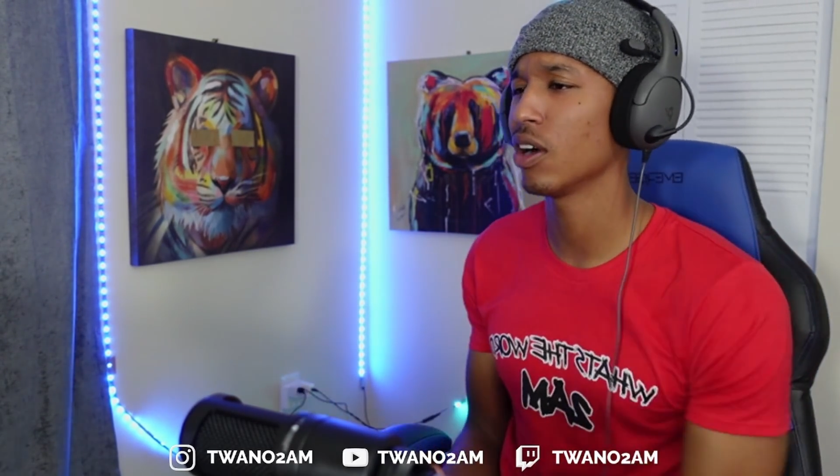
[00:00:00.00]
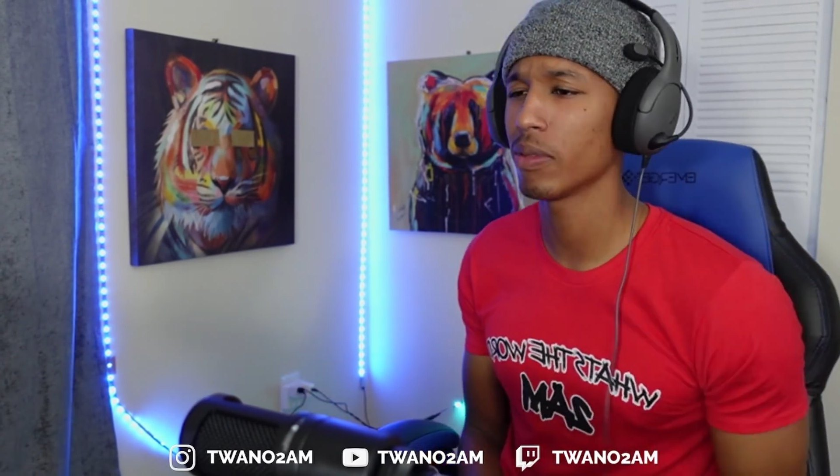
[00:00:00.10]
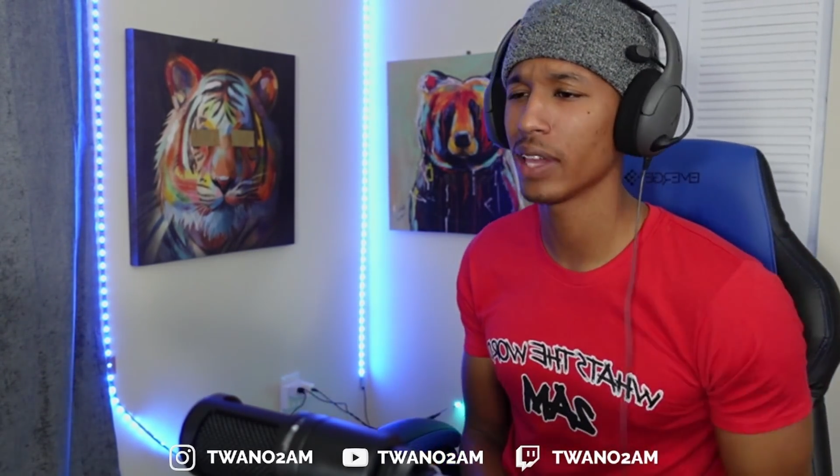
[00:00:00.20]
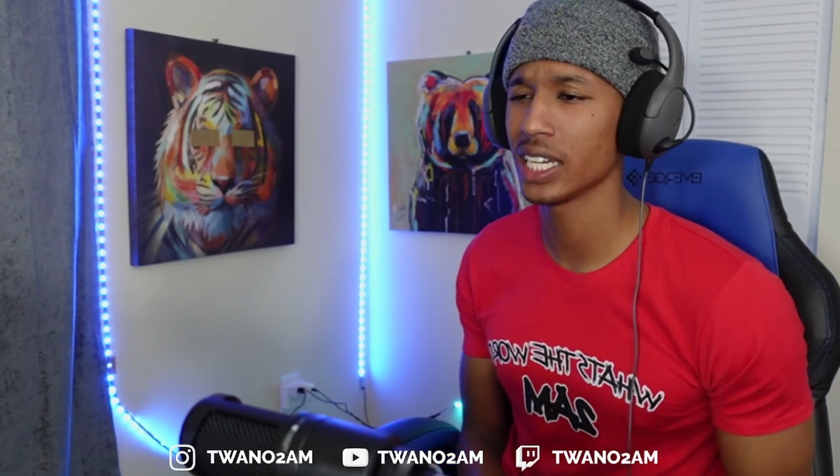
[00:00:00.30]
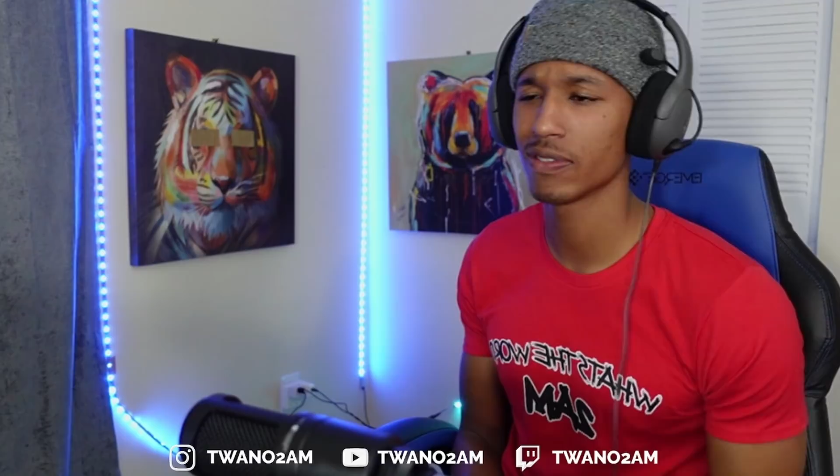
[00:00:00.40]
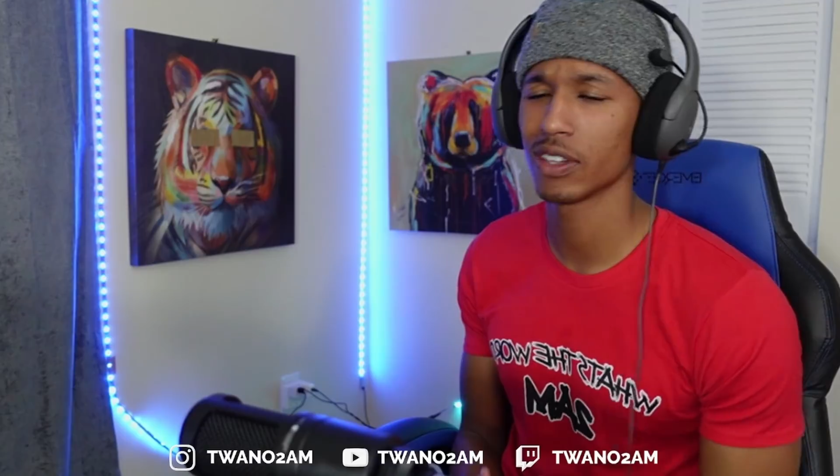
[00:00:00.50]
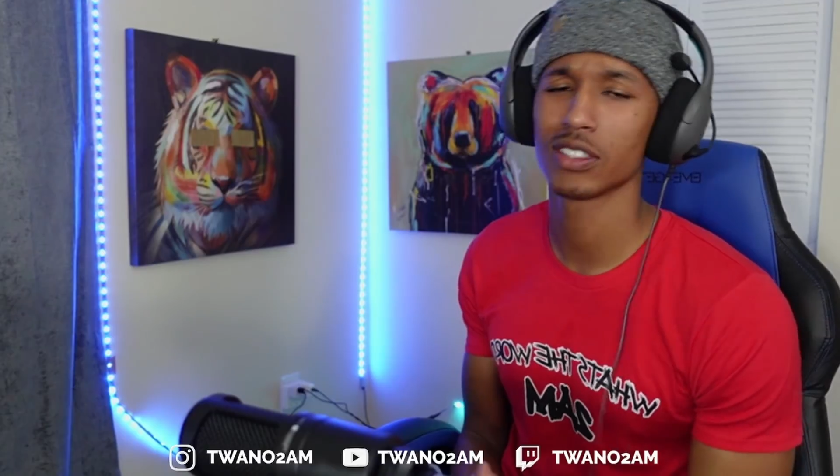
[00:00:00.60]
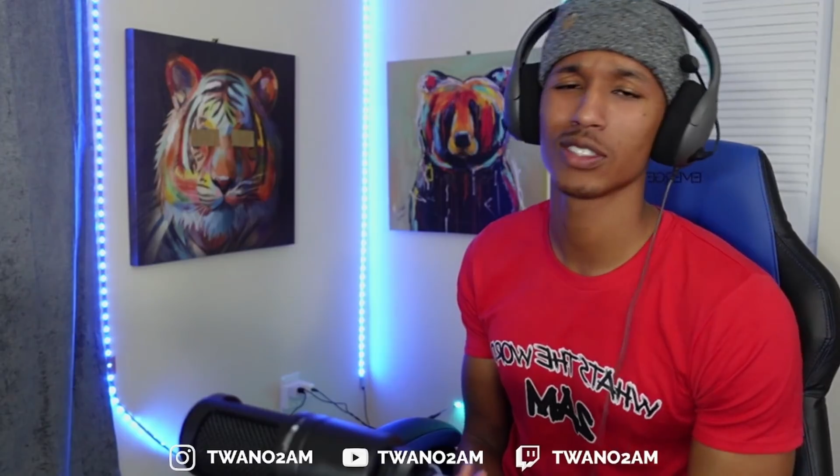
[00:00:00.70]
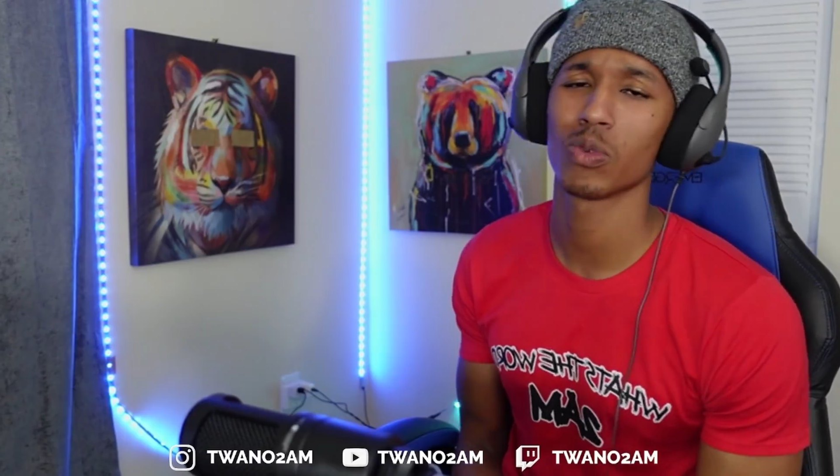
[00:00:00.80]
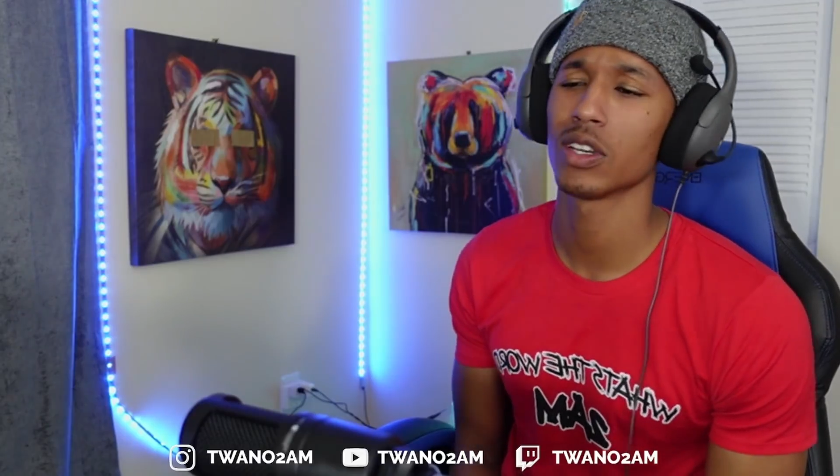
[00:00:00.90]
Blacks
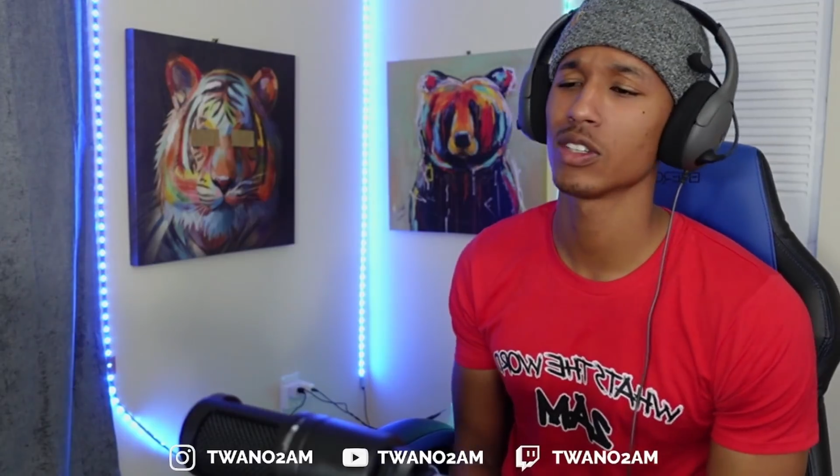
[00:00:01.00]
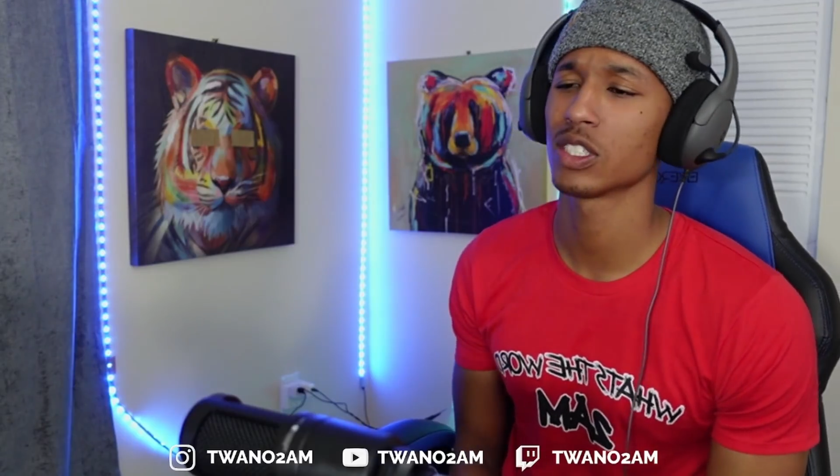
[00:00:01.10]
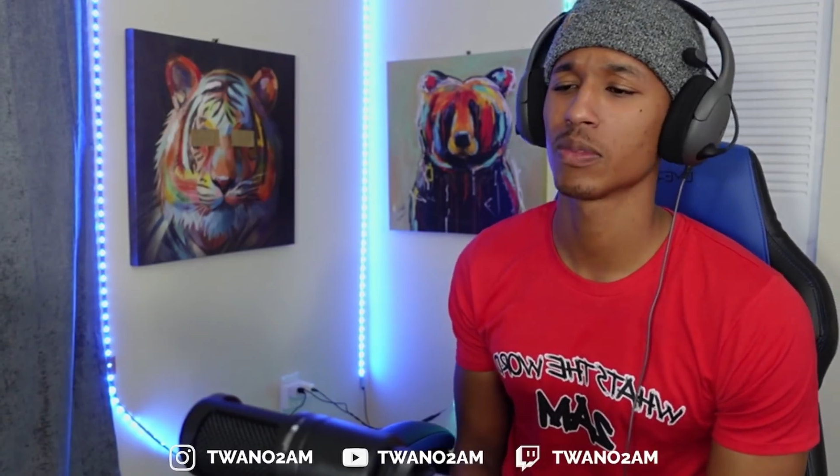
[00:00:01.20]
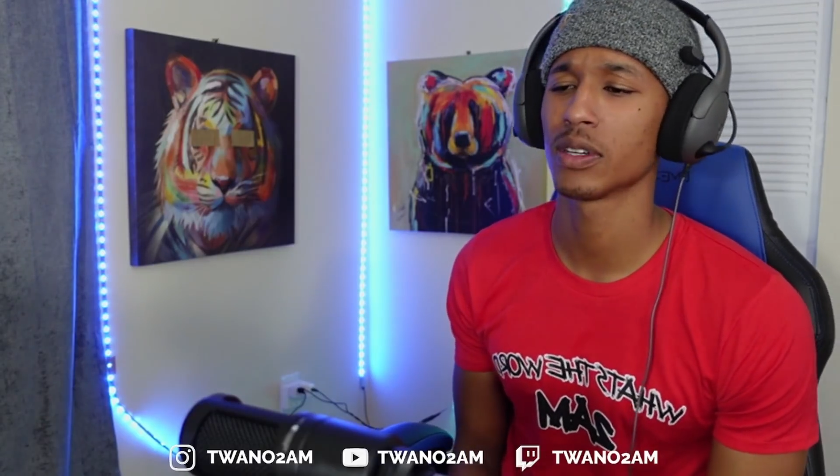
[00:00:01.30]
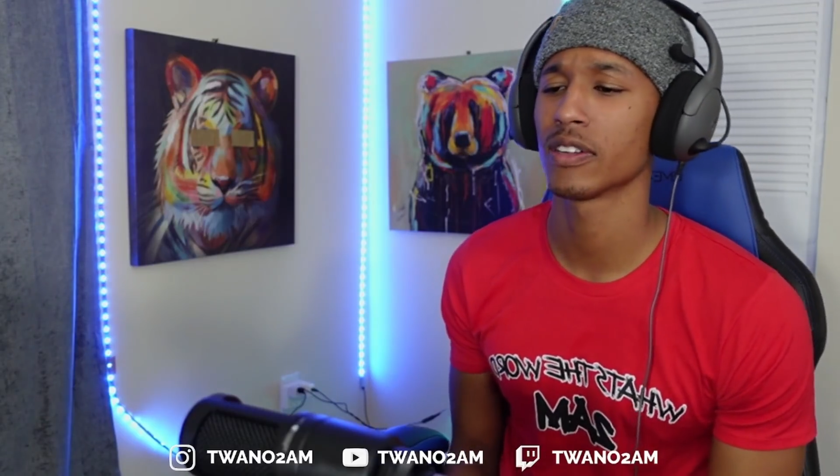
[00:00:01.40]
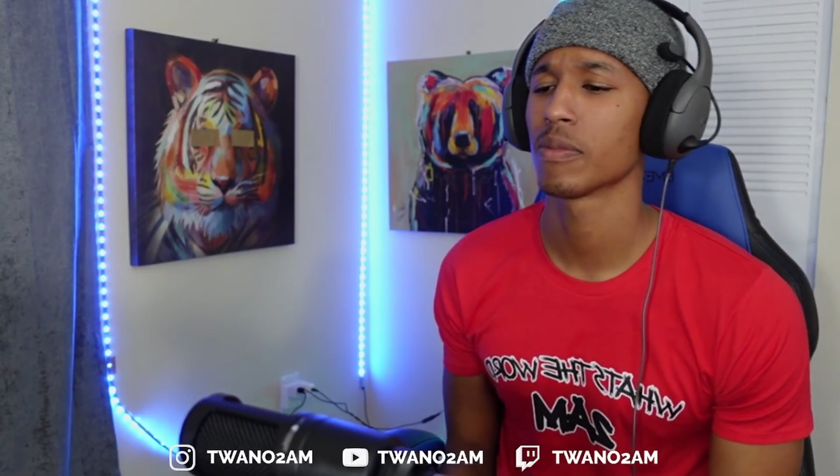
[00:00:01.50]
versus Wales, bro.